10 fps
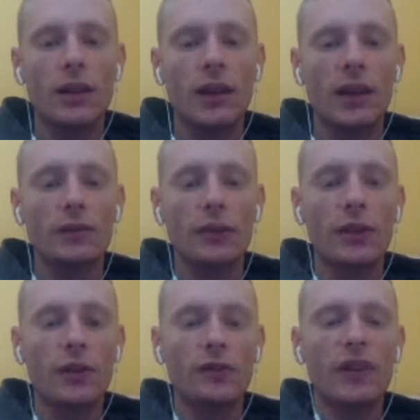And for the
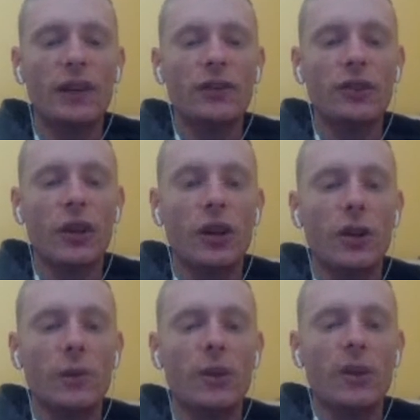third and final
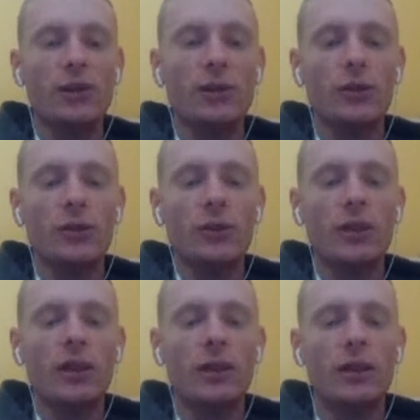star, we're going to
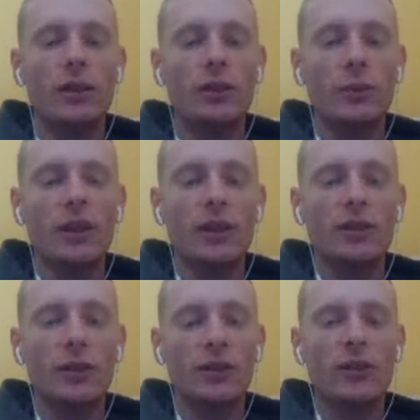do a glitch
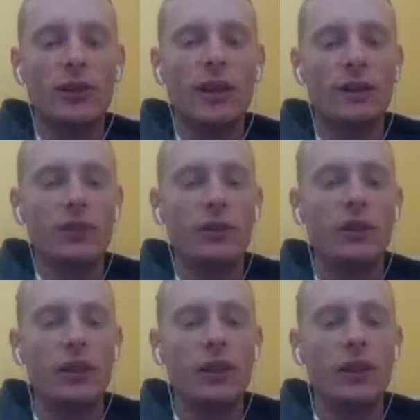called Star Cancel.